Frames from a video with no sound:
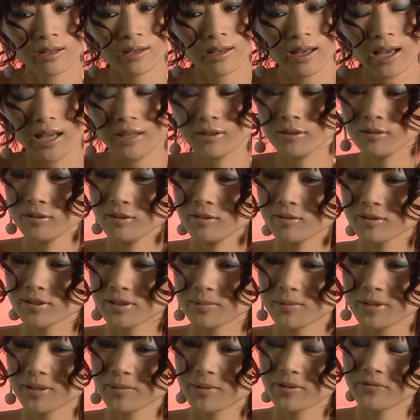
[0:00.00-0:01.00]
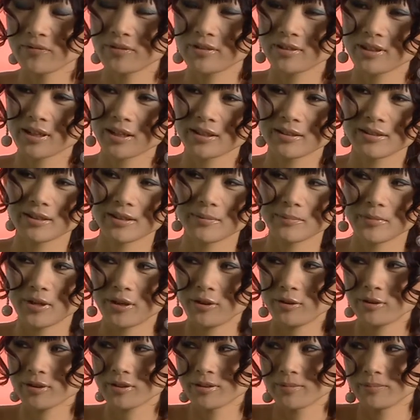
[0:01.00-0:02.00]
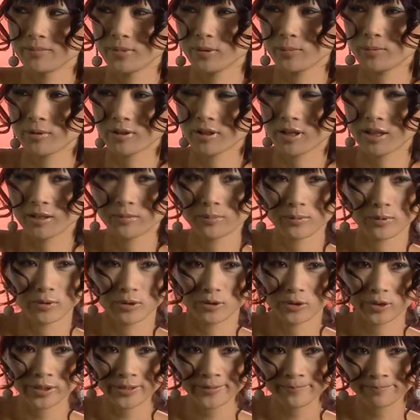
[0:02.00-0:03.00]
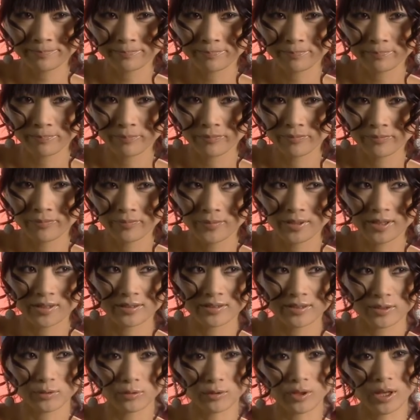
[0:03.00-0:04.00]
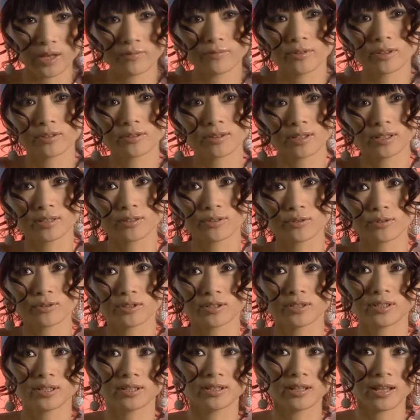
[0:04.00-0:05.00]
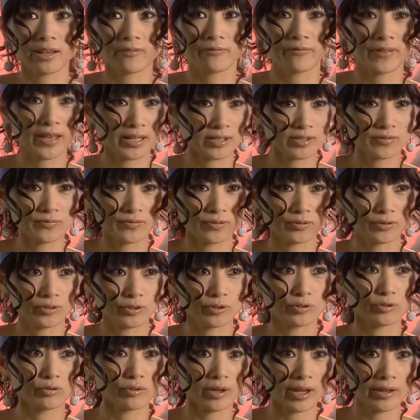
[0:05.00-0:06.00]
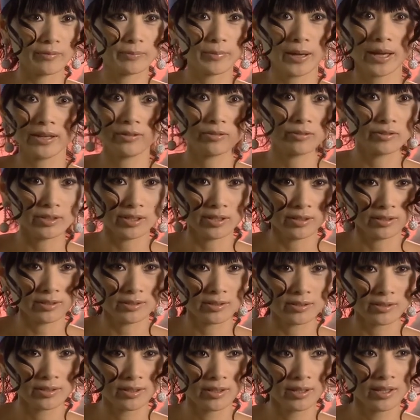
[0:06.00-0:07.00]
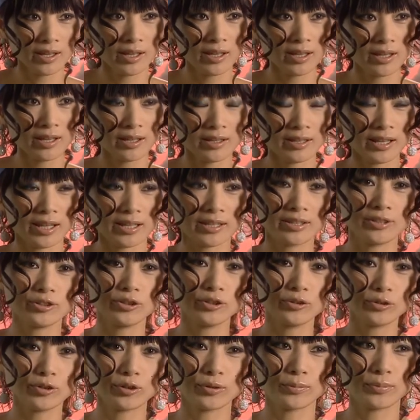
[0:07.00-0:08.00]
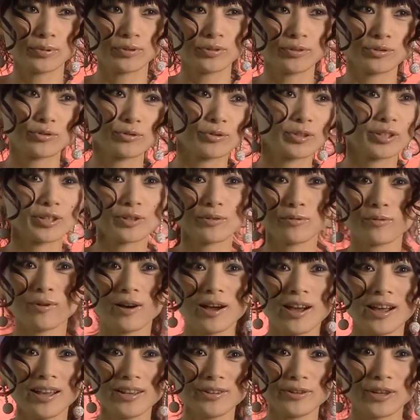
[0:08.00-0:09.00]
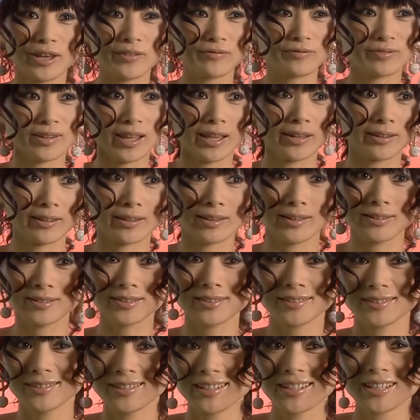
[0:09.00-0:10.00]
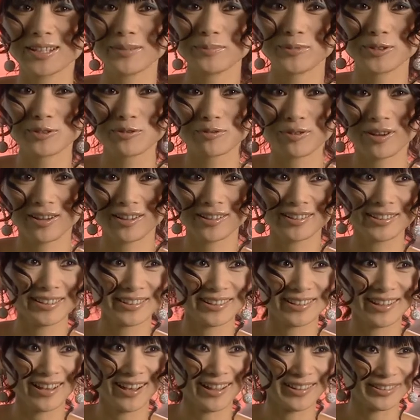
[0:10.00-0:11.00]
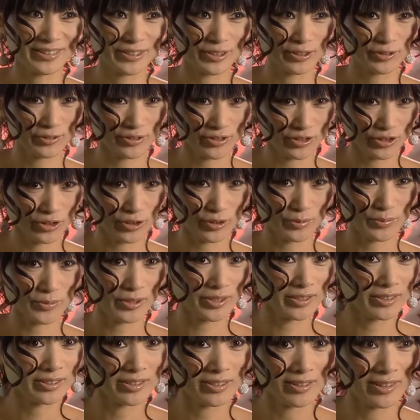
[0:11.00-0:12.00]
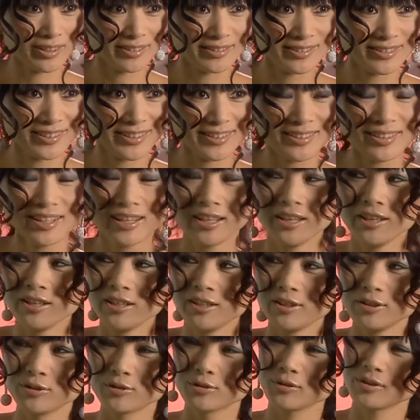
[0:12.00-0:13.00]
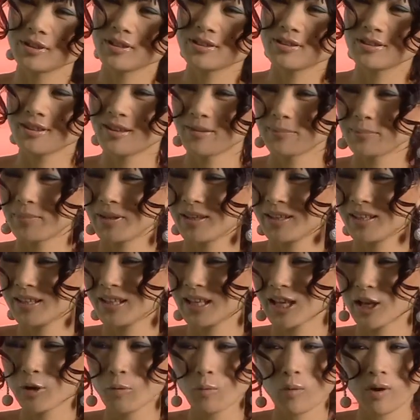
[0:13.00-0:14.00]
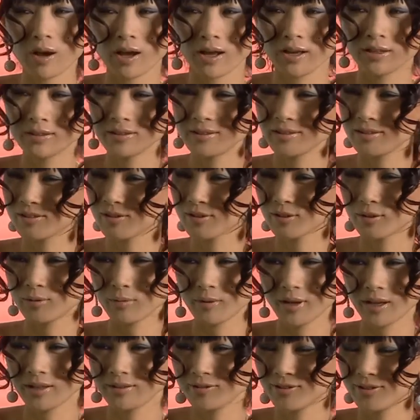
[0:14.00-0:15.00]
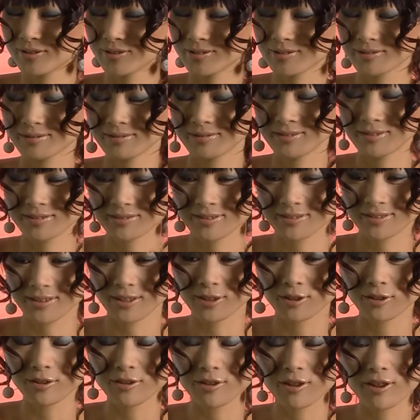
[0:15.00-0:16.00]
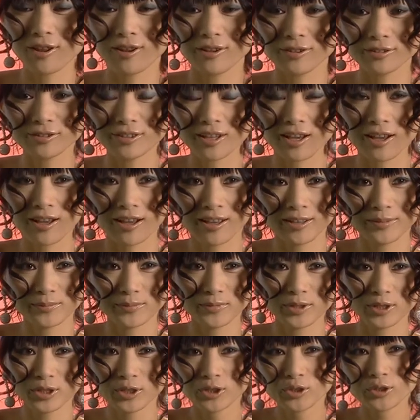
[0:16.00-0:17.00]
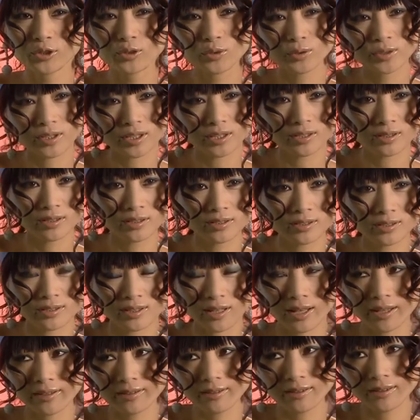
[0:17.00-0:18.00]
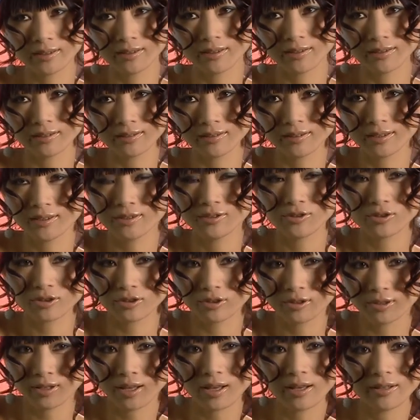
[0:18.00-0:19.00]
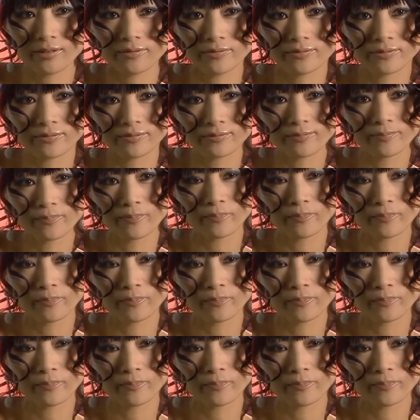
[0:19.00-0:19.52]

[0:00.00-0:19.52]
I don't know, sometimes I feel like in American people are kind of boring because they don't have this history, say like fast food, you drive by, you eat. Like in Europe, you drink wine, I constantly get me drunk in Cannes, in Germany, in London, you drink champagne and wine, dessert wine, you just take a long time to eat. I think they enjoy life.